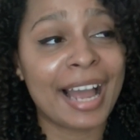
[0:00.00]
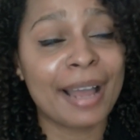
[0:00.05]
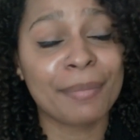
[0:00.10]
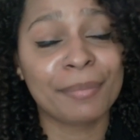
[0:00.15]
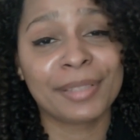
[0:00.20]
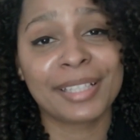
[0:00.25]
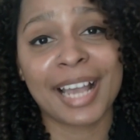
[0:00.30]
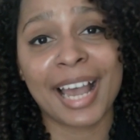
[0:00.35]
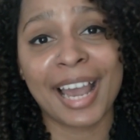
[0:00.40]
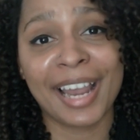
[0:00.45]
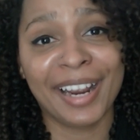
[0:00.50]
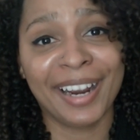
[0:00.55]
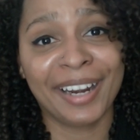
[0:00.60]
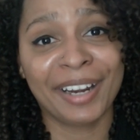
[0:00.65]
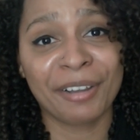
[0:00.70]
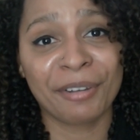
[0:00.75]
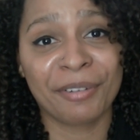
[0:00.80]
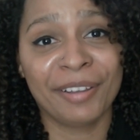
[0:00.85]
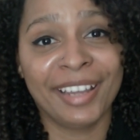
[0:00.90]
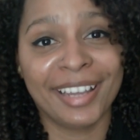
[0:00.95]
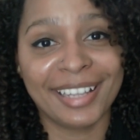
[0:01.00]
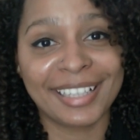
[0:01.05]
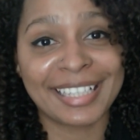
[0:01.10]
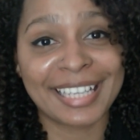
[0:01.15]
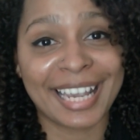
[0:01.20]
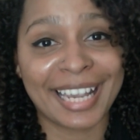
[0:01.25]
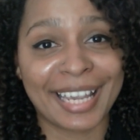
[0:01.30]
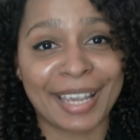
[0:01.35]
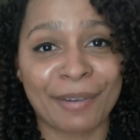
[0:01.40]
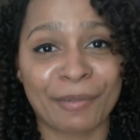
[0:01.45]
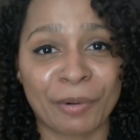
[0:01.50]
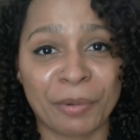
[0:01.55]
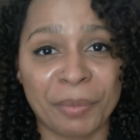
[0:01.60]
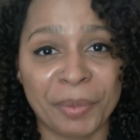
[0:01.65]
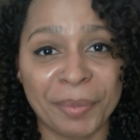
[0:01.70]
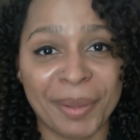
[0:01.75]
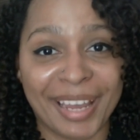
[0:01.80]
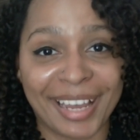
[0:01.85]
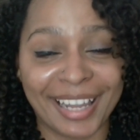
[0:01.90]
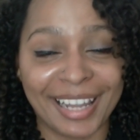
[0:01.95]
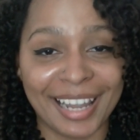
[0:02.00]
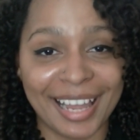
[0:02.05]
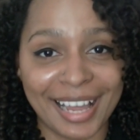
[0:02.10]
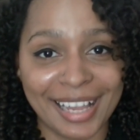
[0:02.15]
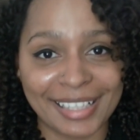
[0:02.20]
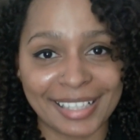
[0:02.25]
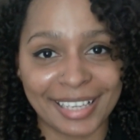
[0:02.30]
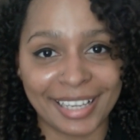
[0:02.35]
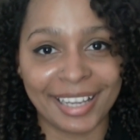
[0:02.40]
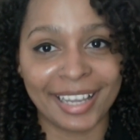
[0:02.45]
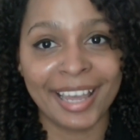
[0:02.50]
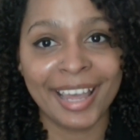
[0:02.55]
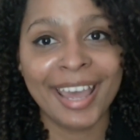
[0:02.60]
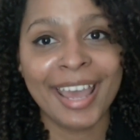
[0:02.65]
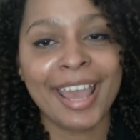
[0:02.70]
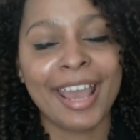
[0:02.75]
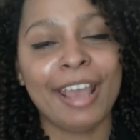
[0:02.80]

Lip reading: I'm tired of it taking room in my closet.